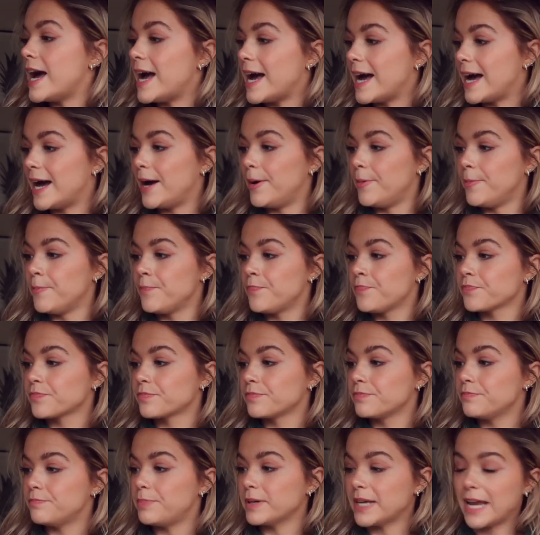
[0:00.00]

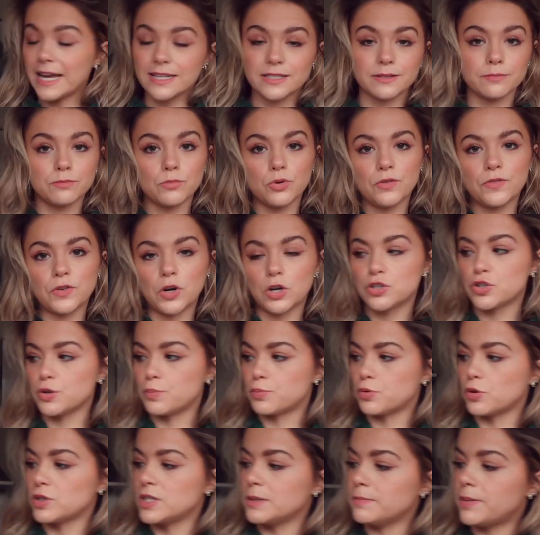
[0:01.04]
But yes, moving on to
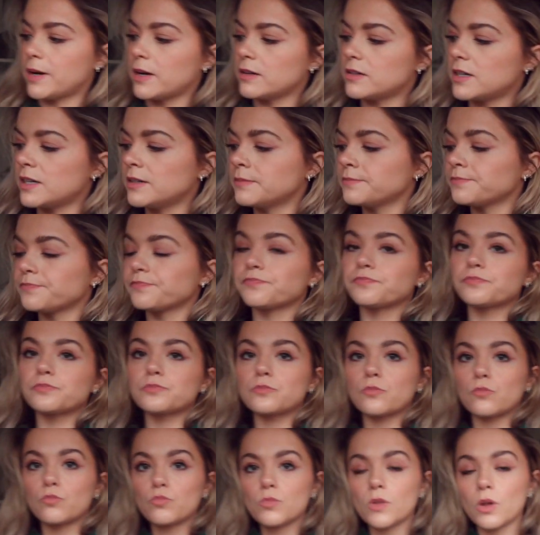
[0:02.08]
protein powder.
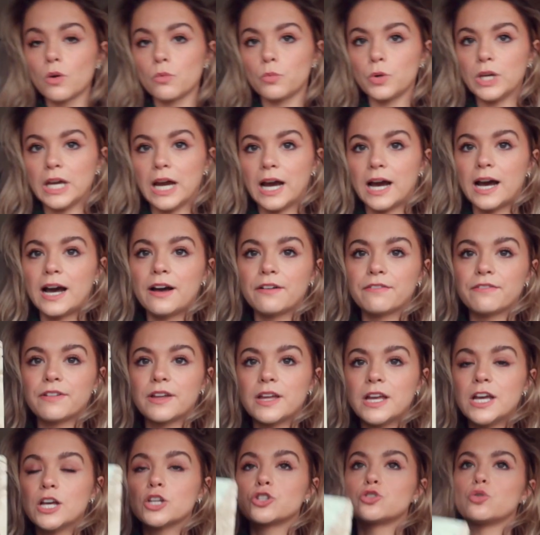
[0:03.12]
We have,
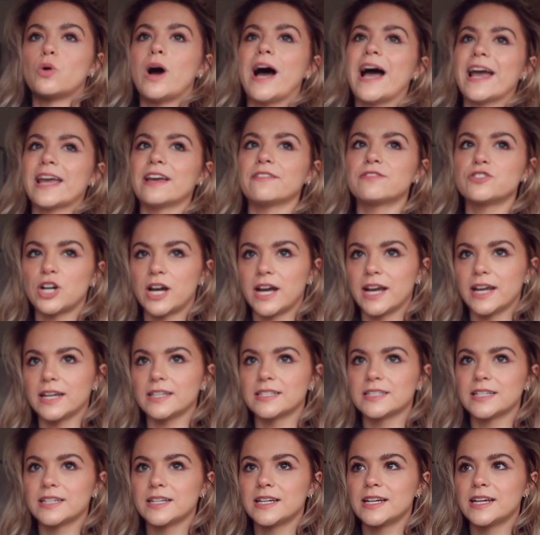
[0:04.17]
so I have
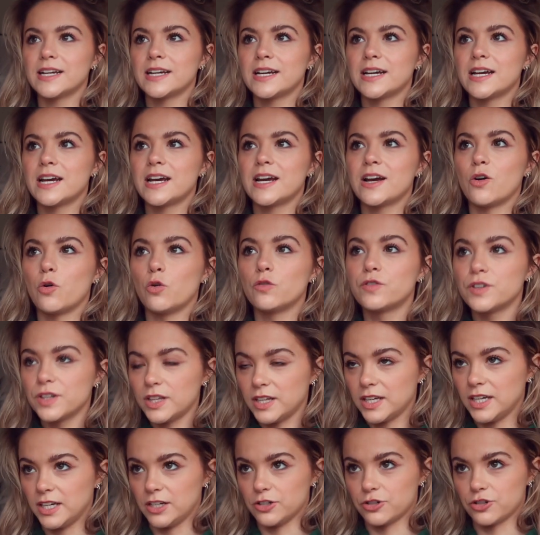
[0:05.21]
tried, over
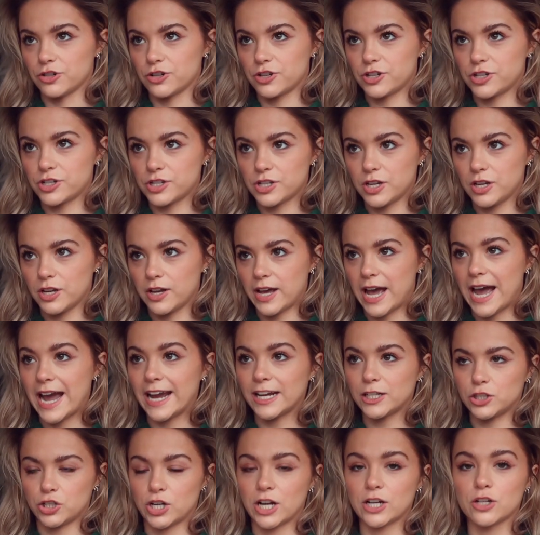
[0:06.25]
the years,
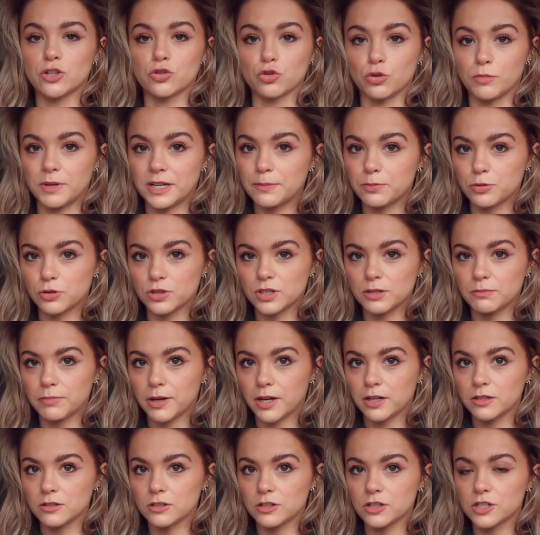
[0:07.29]
I've tried so many protein
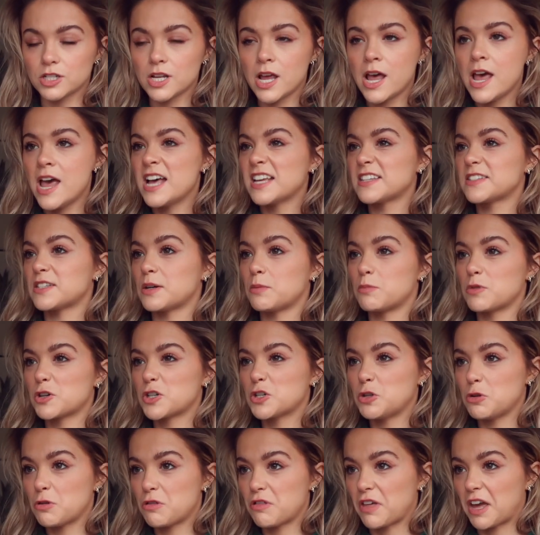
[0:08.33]
powders. Some were
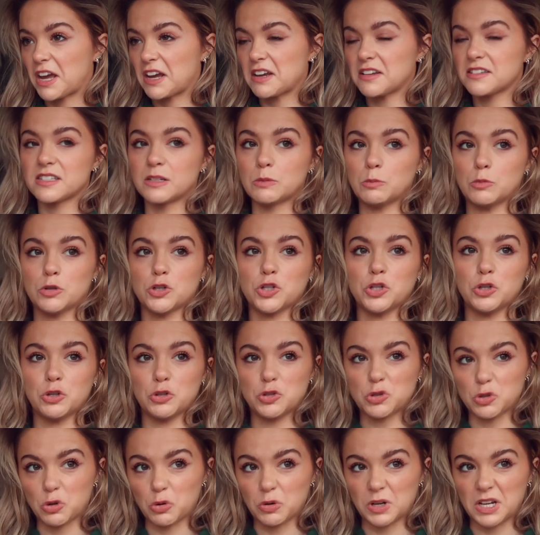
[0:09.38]
too thick, some were too
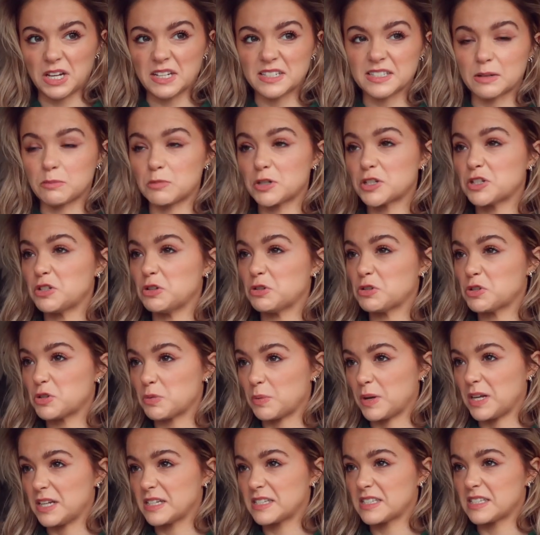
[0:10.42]
chalky, some were too
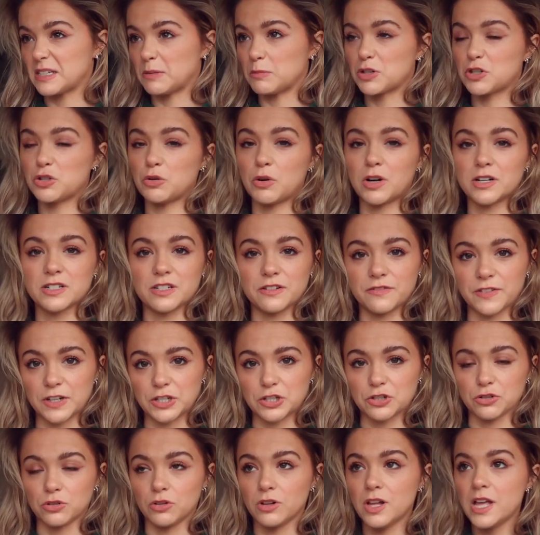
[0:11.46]
sweet, some were too
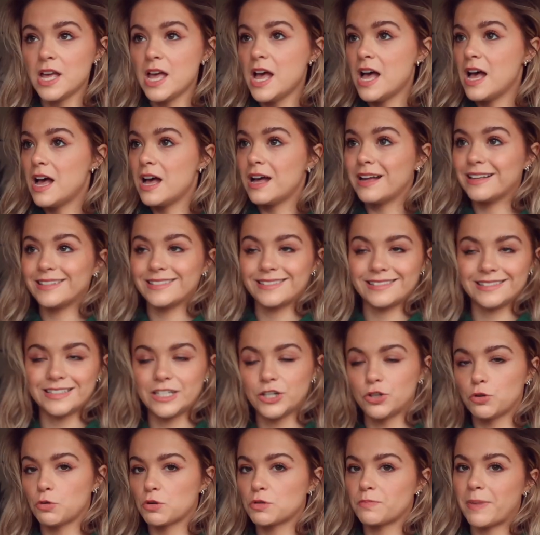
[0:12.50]
artificial.
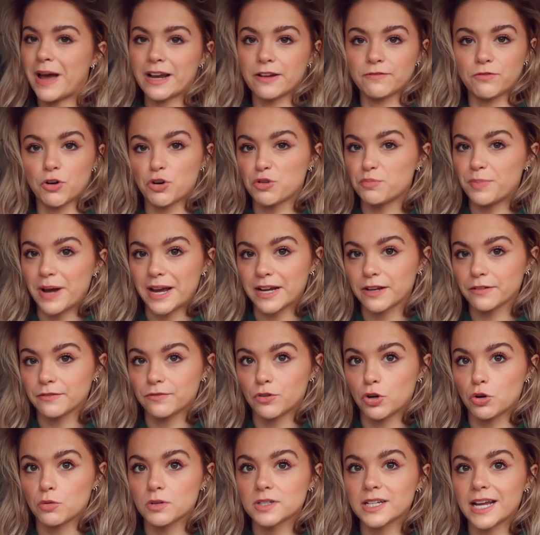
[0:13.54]
You know, it was back and
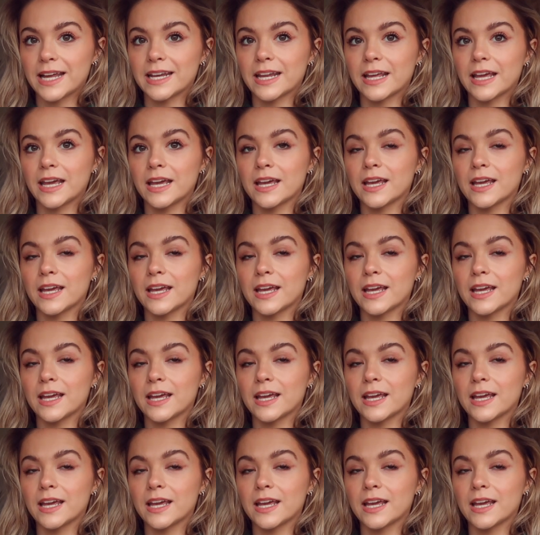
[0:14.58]
forward, and